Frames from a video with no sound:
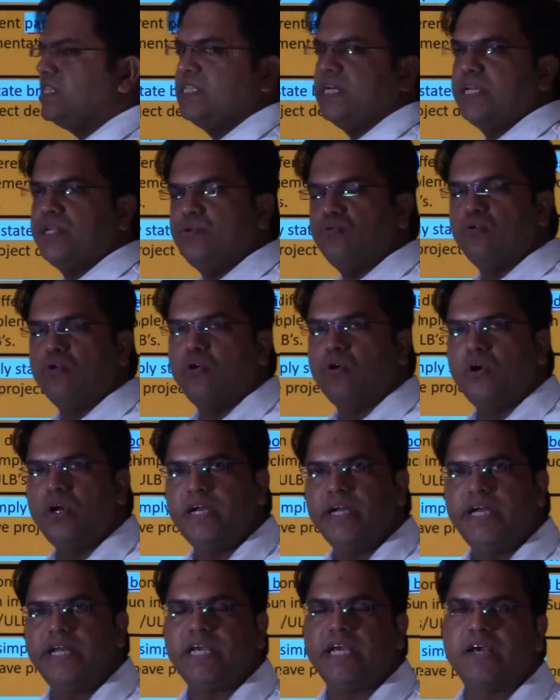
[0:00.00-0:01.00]
that you
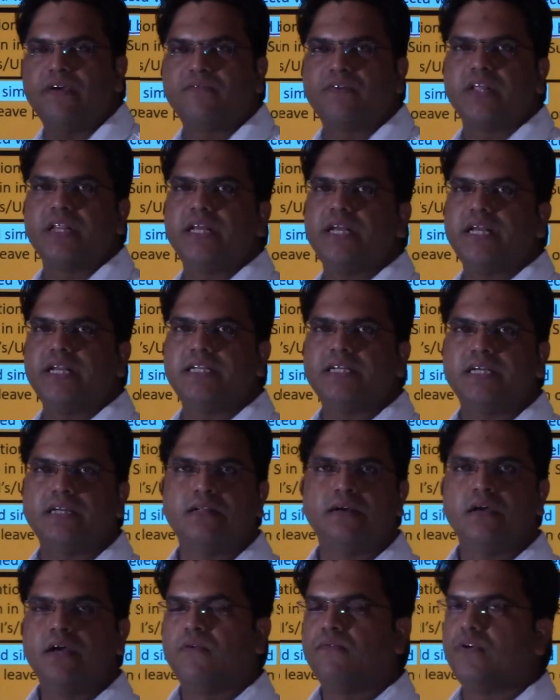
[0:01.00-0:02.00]
already have
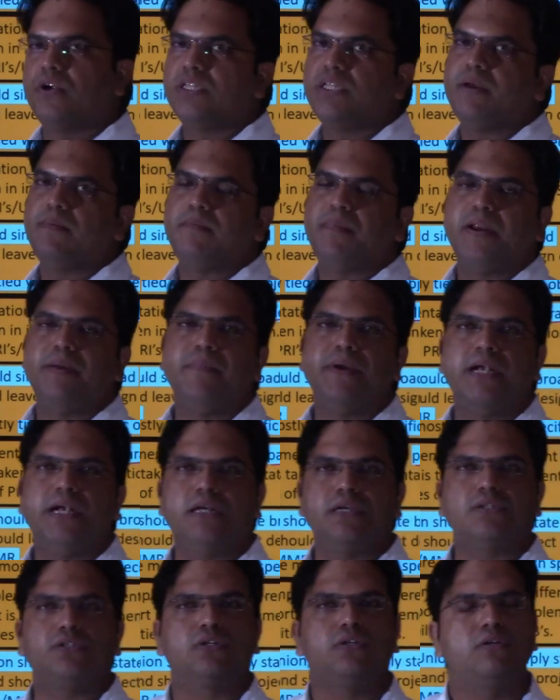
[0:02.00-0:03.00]
created for the
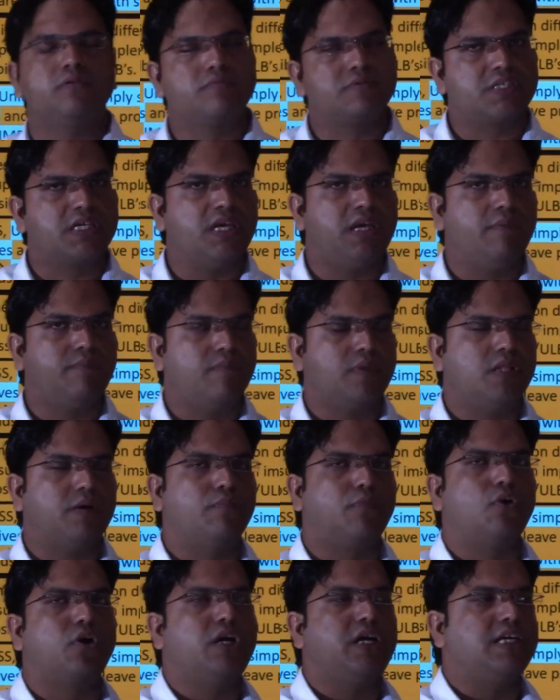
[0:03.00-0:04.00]
implementation of scheme, the
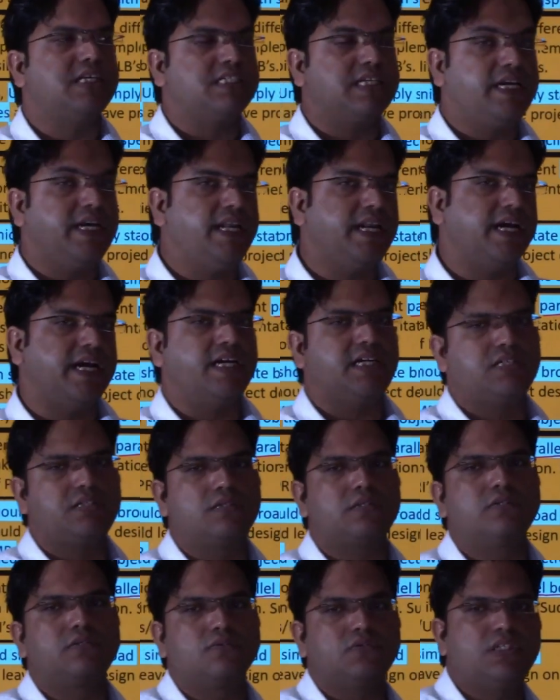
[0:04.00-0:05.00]
bodies in
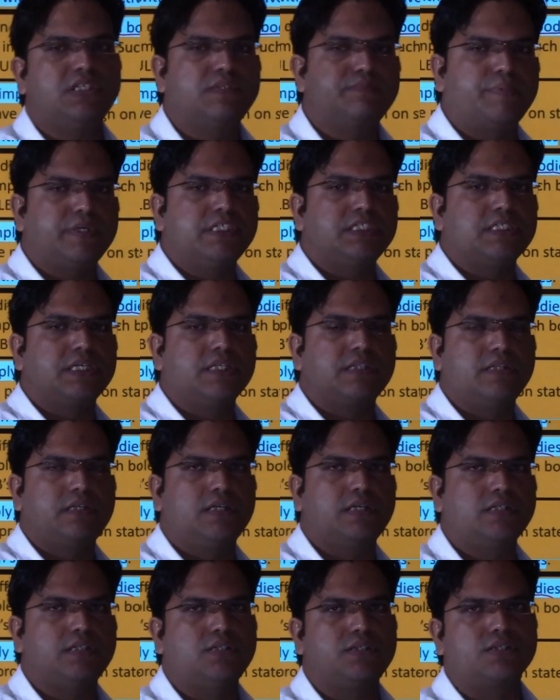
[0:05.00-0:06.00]
addition to these Panchayati
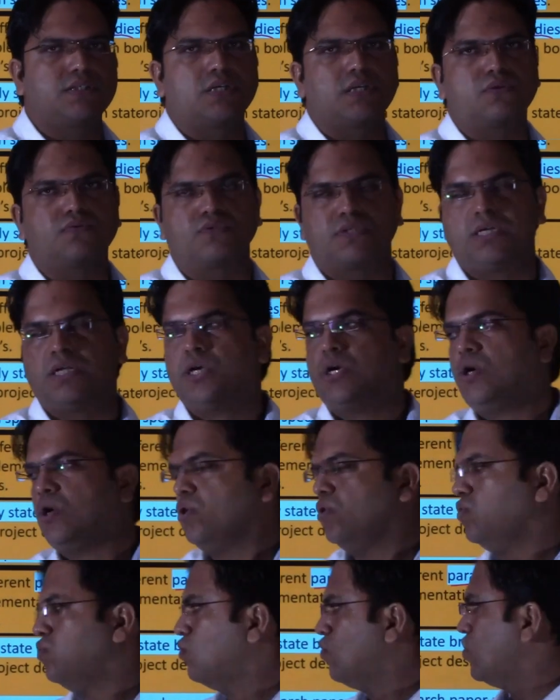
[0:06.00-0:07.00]
Raj institutions,
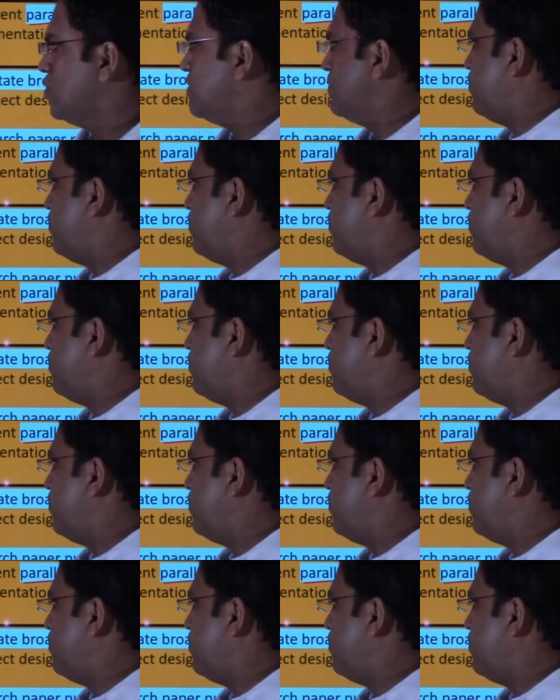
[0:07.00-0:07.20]
those